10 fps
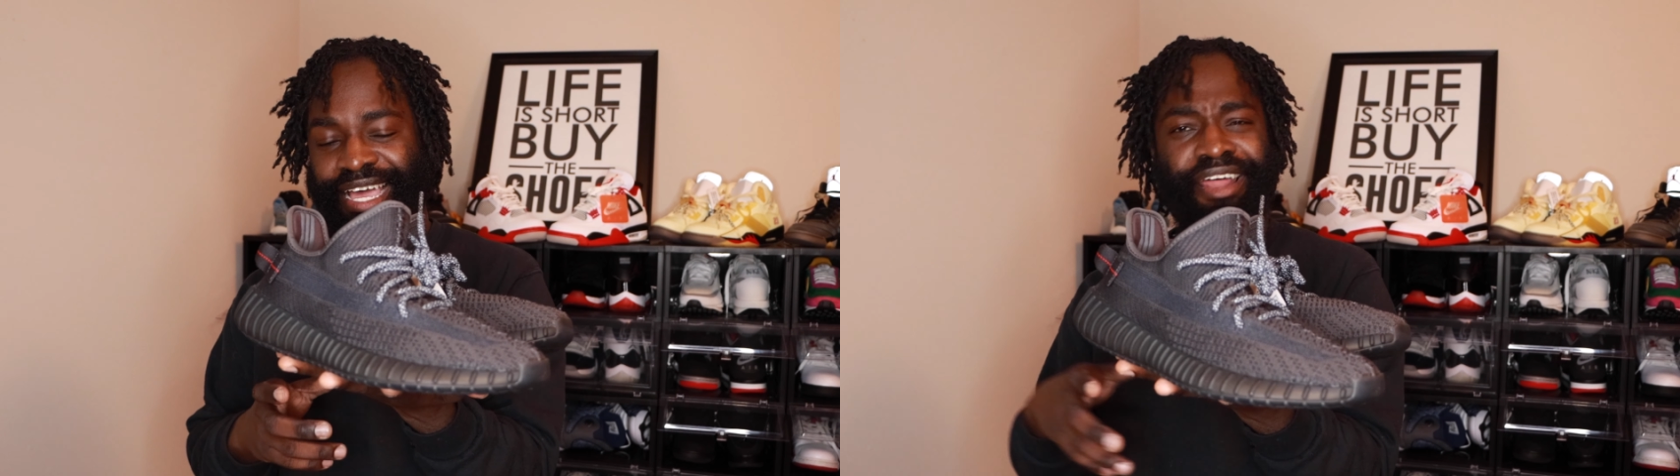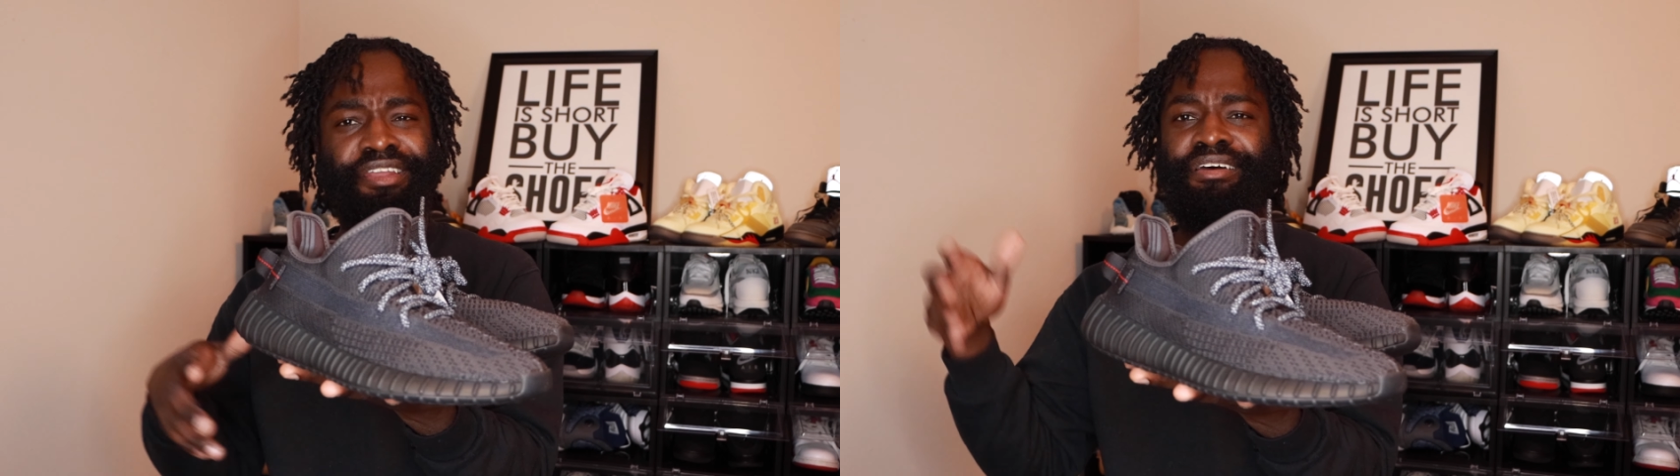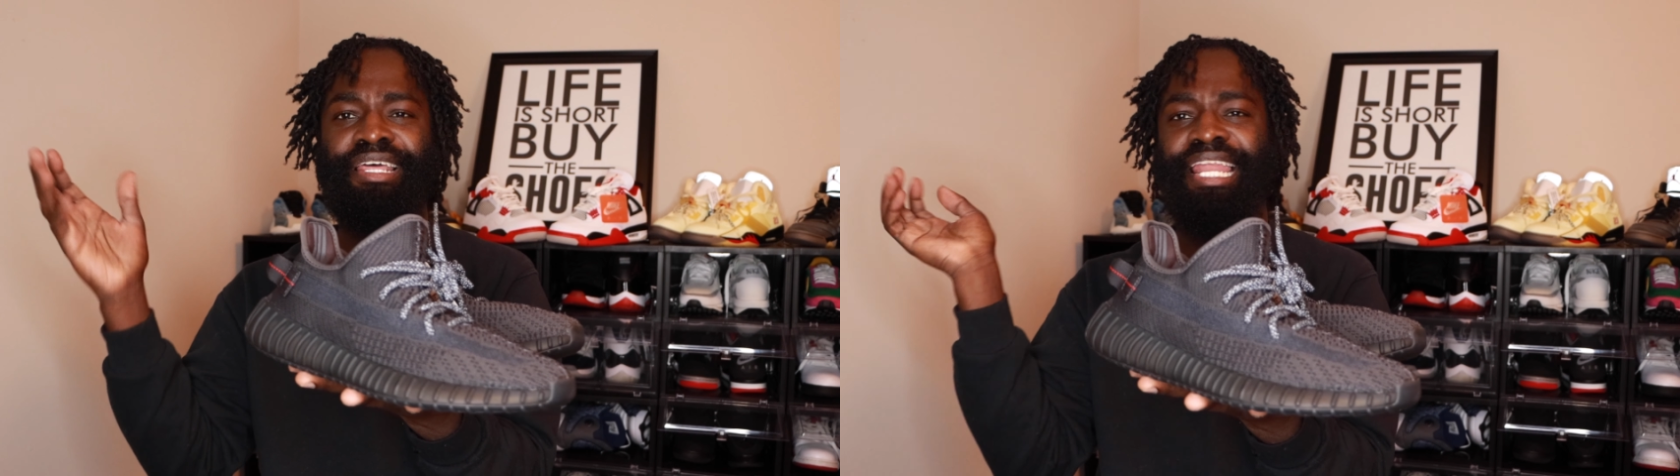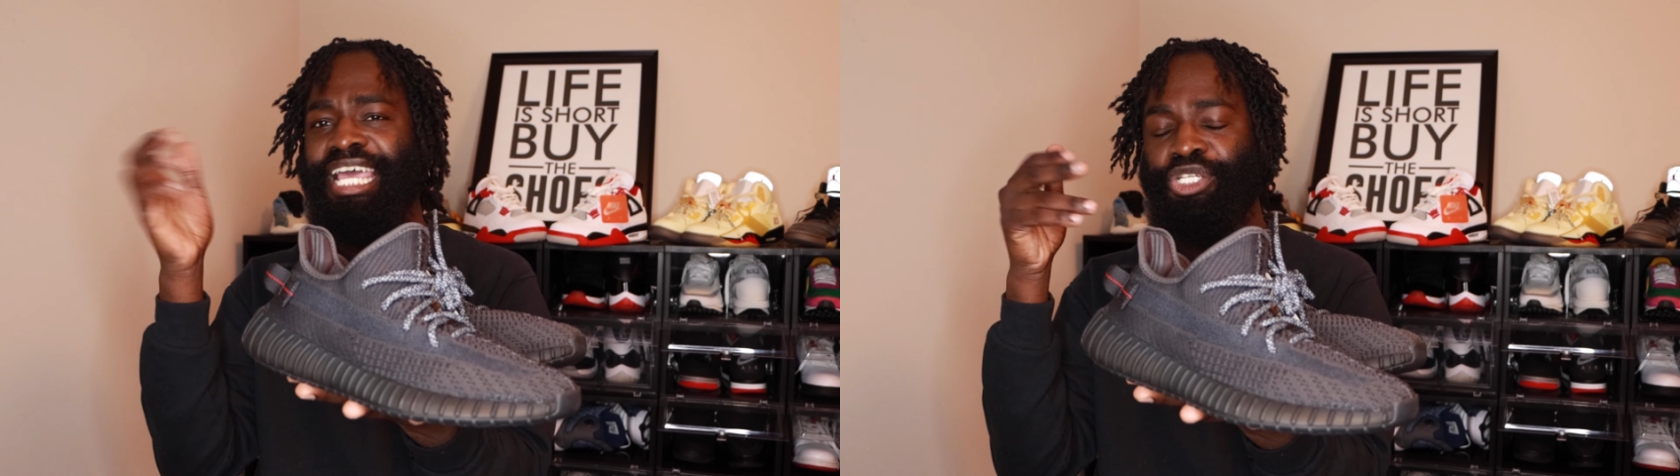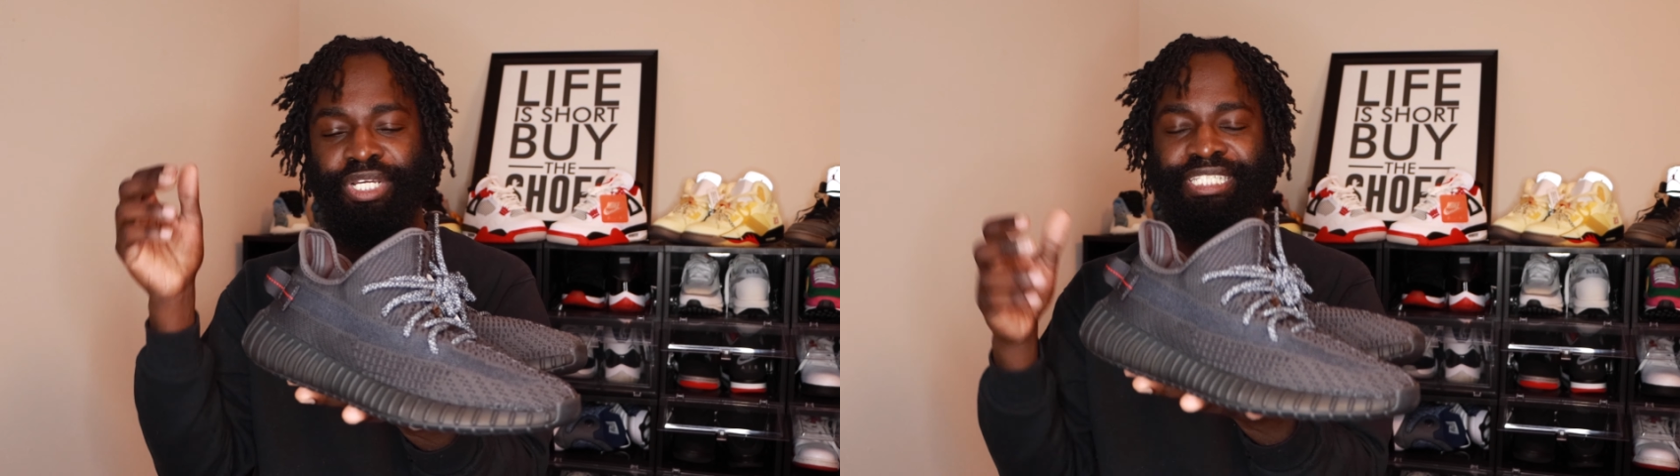I don't know, the
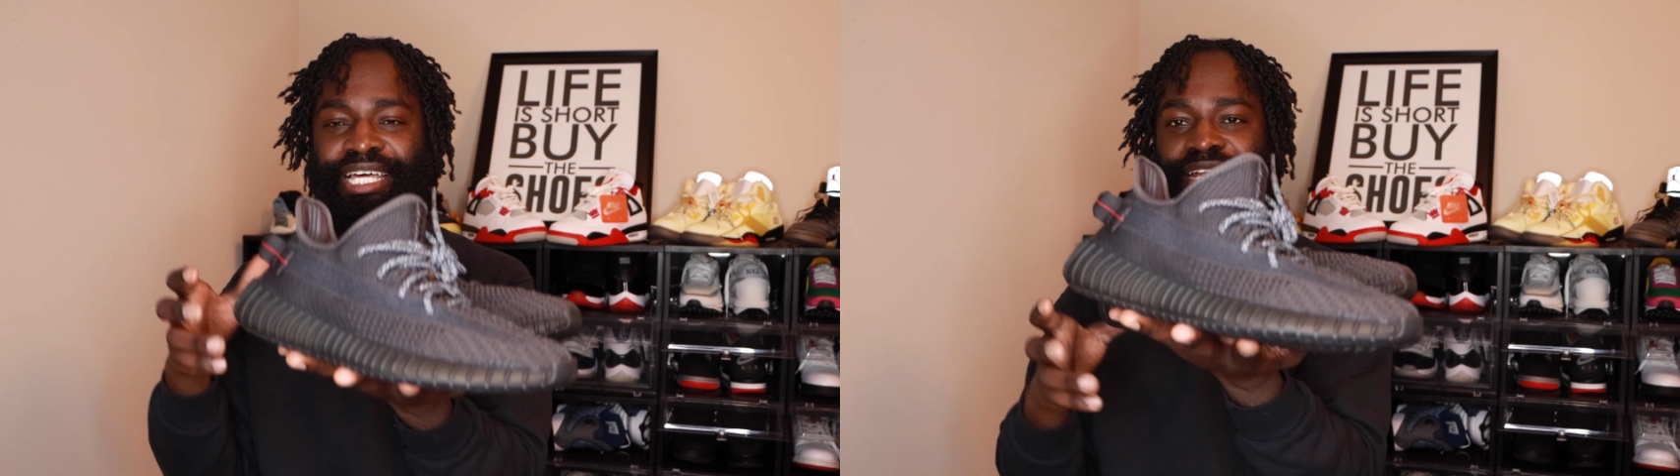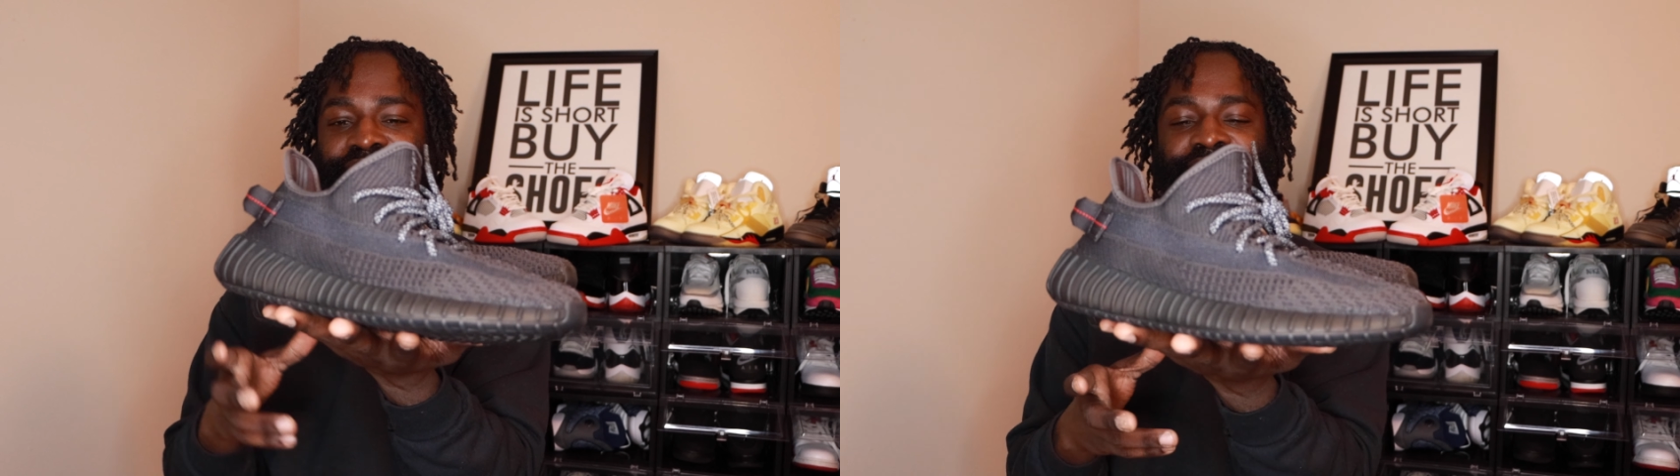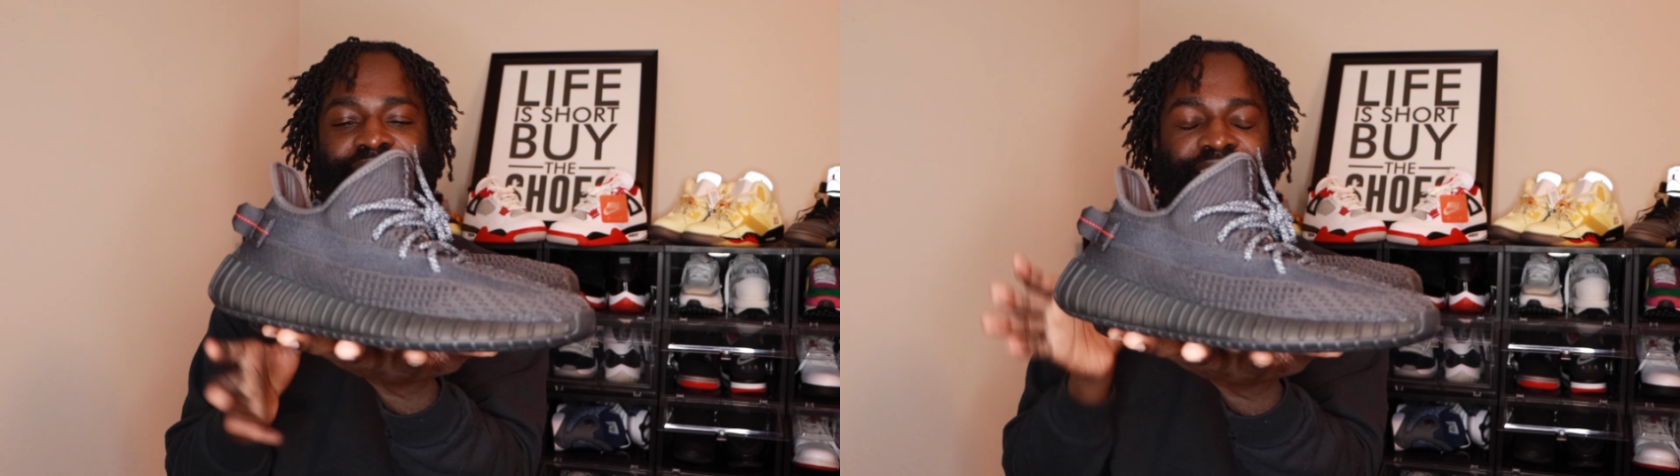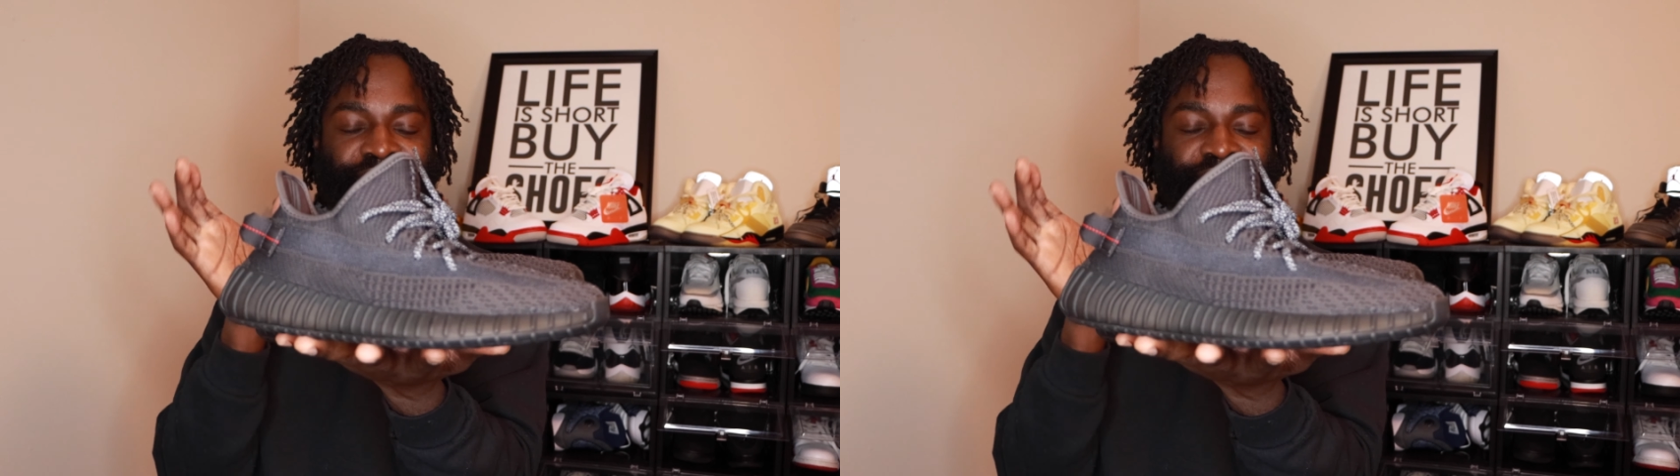last restock they had,